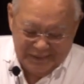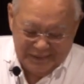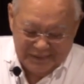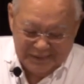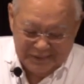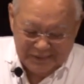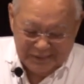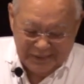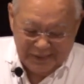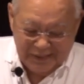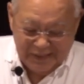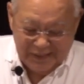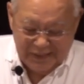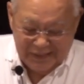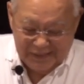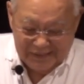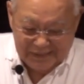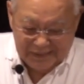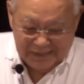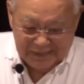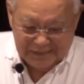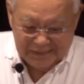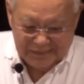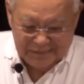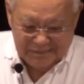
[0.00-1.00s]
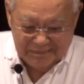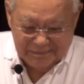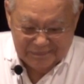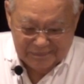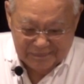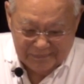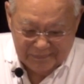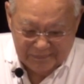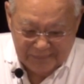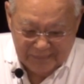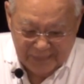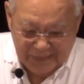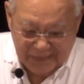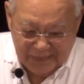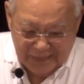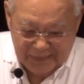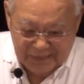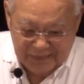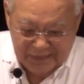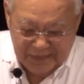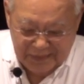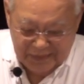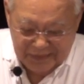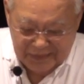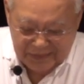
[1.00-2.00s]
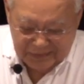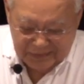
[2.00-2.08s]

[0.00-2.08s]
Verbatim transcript: So they uh, need